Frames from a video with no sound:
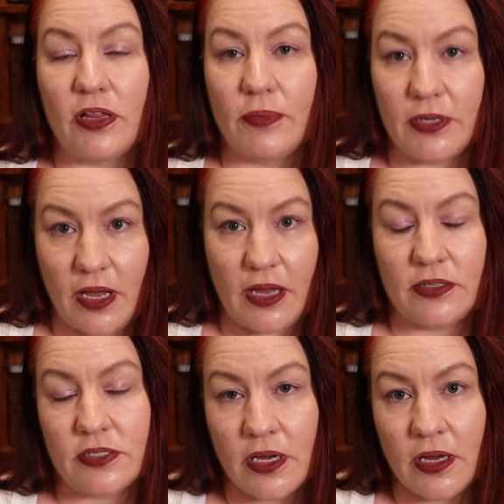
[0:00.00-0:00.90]
element
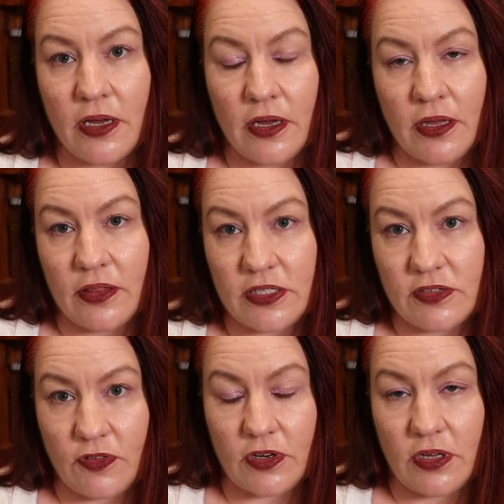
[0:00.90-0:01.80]
and the
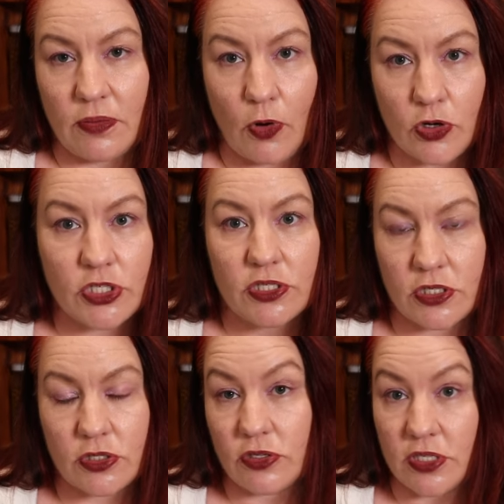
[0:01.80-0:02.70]
different
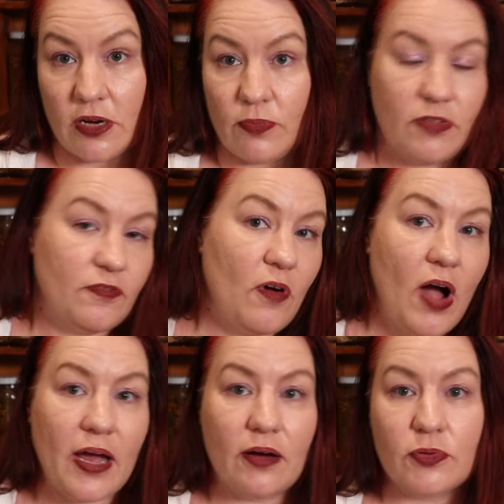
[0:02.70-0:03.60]
emotions associated with
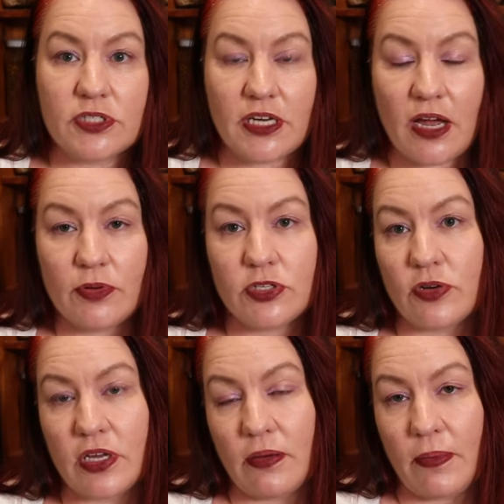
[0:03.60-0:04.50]
fire. Well, today we're
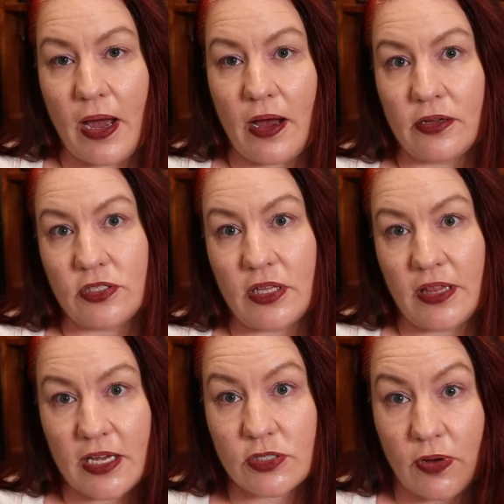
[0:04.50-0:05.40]
talking about the
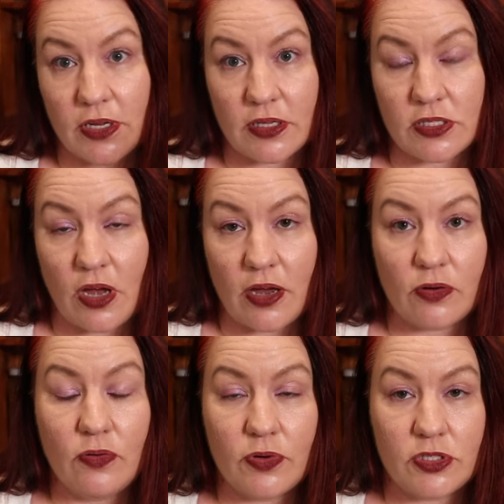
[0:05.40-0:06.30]
next one in the
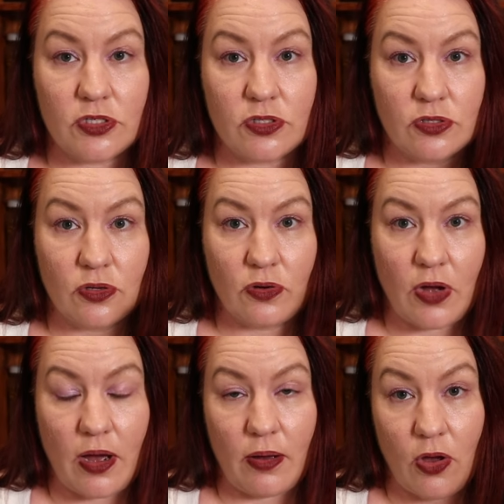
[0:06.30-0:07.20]
cycle, which is
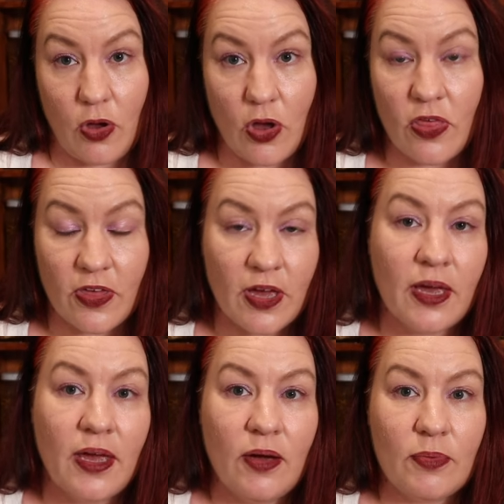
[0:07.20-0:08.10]
earth.
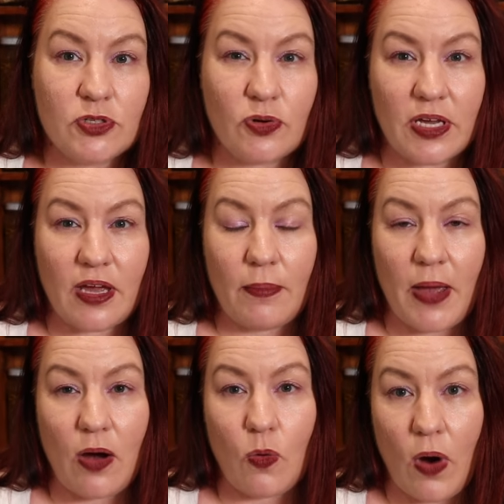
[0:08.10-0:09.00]
We're talking
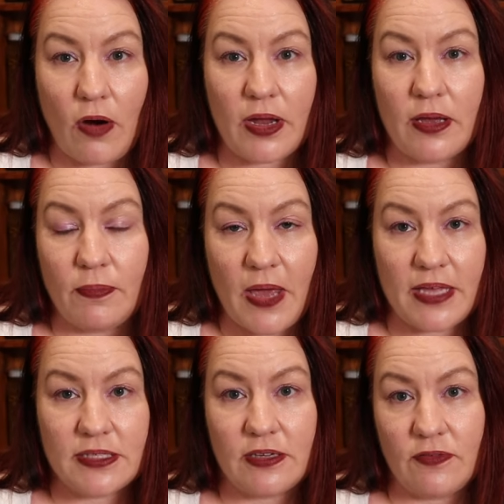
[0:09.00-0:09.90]
about worry,
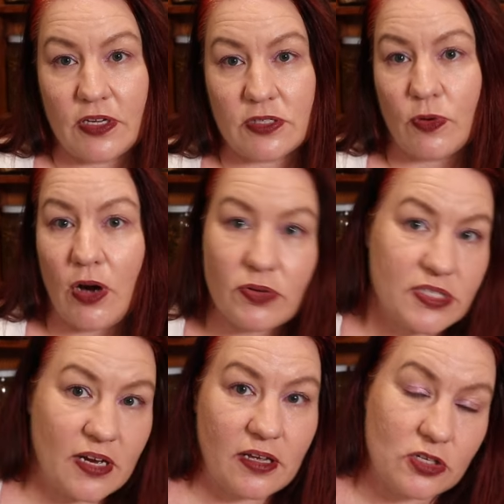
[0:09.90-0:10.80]
pensiveness. When I
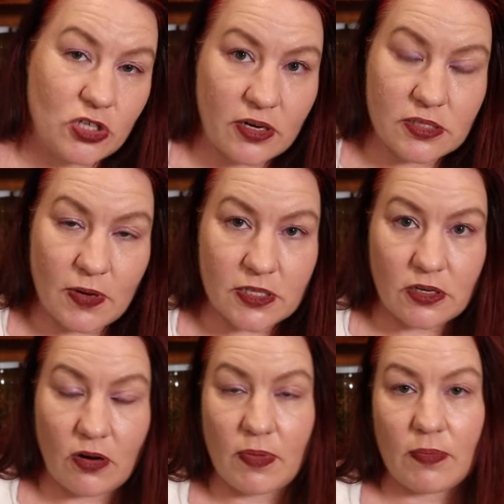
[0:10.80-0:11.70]
was studying Chinese
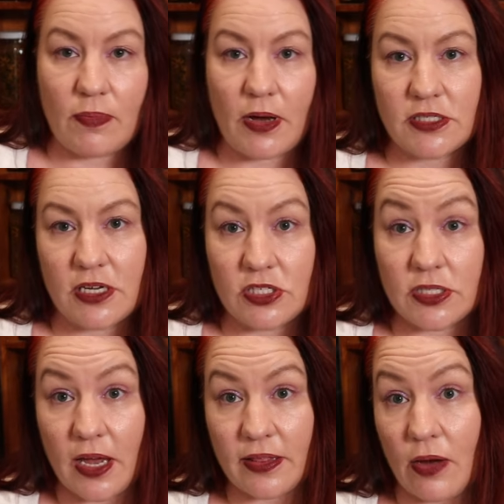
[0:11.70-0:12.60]
medicine, I remember my teacher
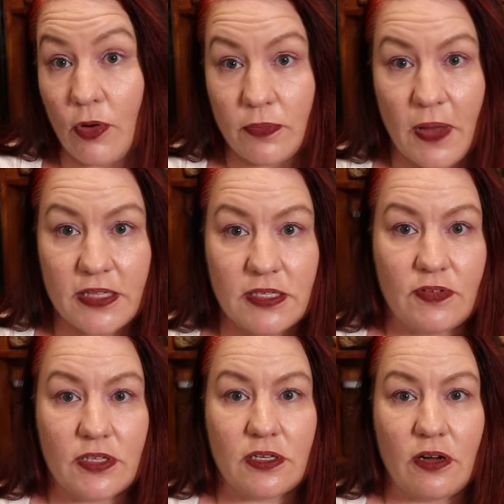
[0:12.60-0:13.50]
saying that word
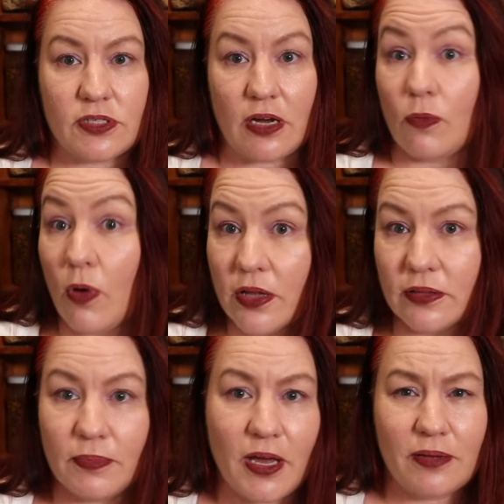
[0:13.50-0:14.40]
pensiveness, and I was like,
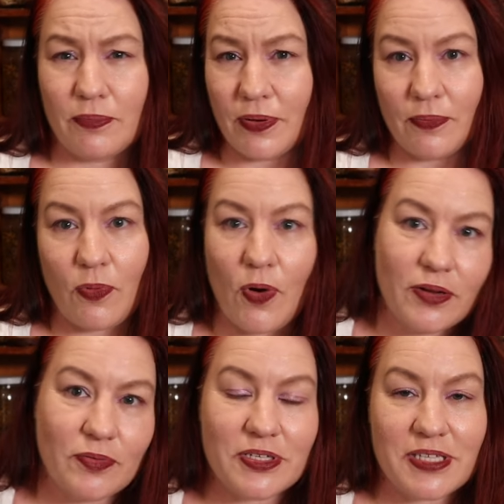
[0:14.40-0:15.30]
what
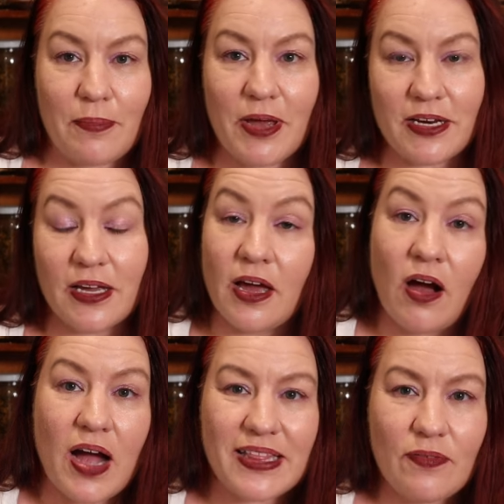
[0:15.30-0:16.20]
does that mean?
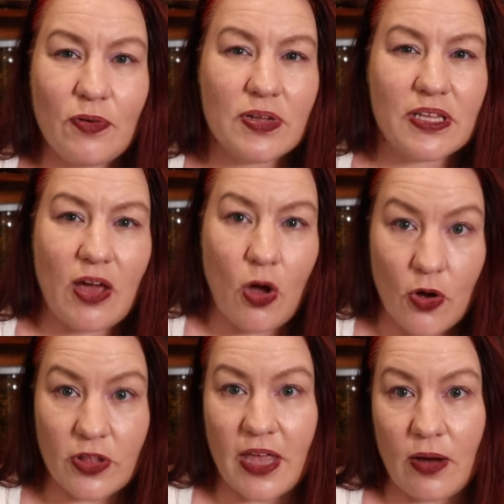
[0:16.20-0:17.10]
I'd never really
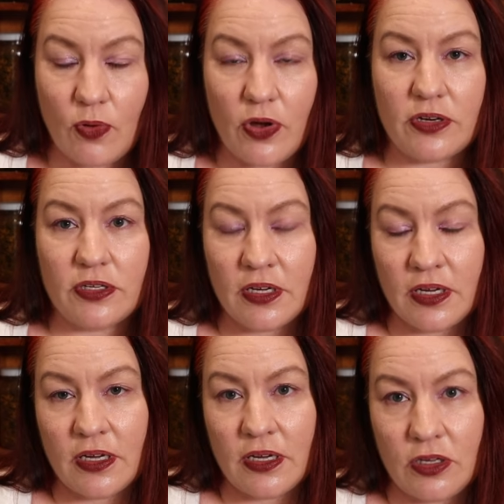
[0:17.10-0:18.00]
heard that word
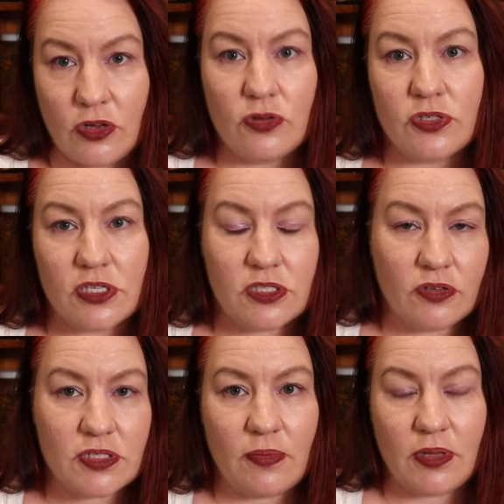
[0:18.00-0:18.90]
used. It's
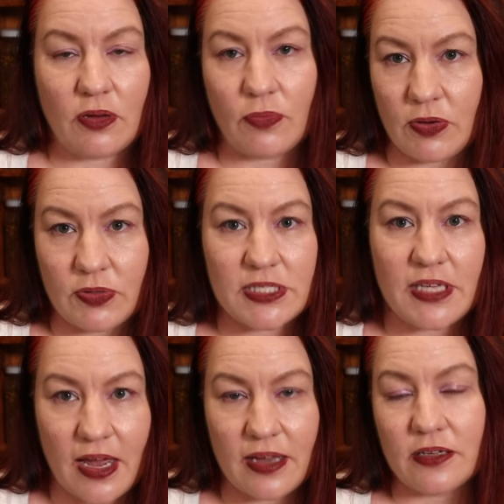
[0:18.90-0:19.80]
not something that we would
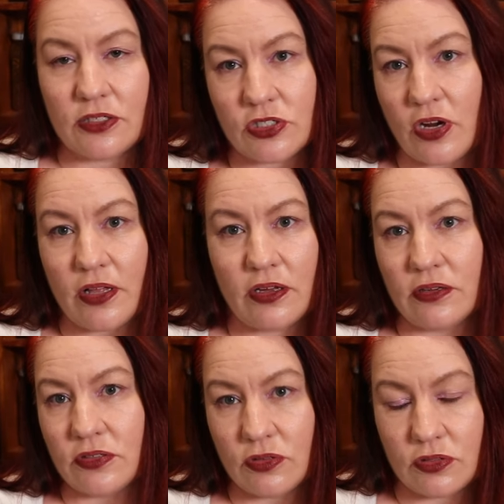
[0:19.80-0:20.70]
say in
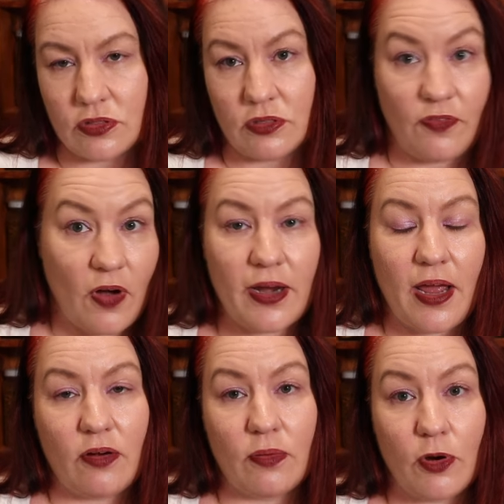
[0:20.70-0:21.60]
Australia to define
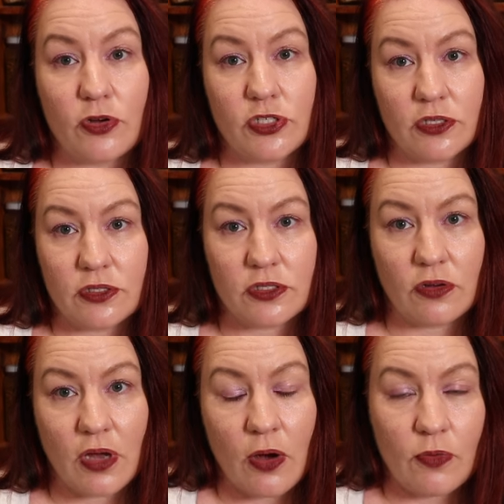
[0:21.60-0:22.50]
our emotions.
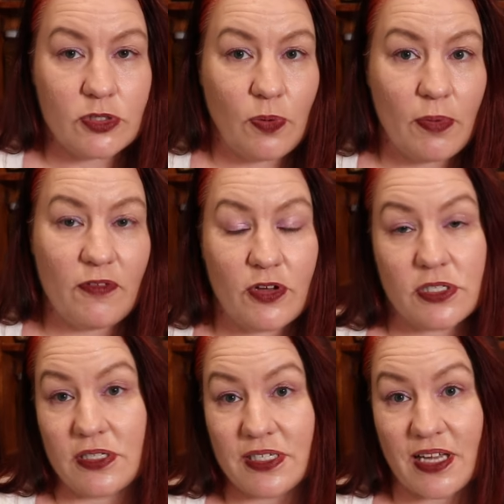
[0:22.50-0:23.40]
So we should probably
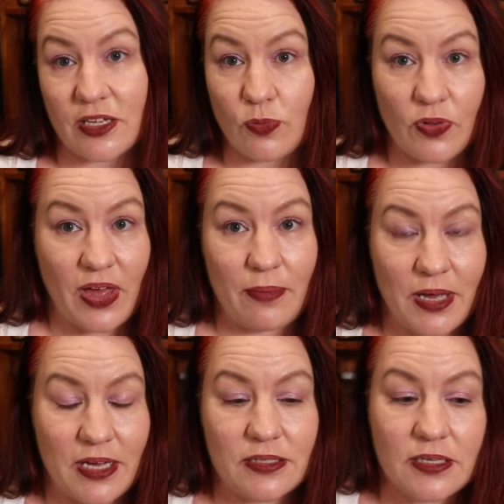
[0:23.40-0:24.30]
firstly discuss what that
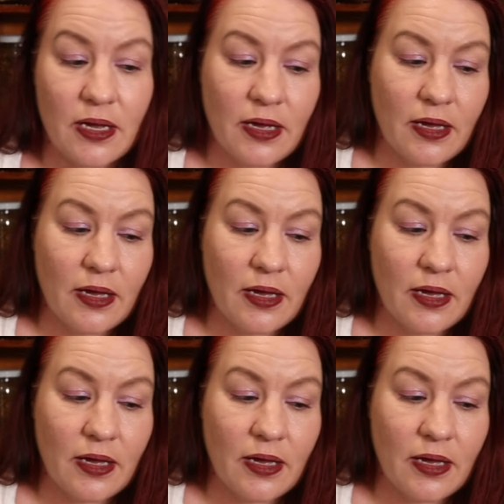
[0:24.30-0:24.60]
means.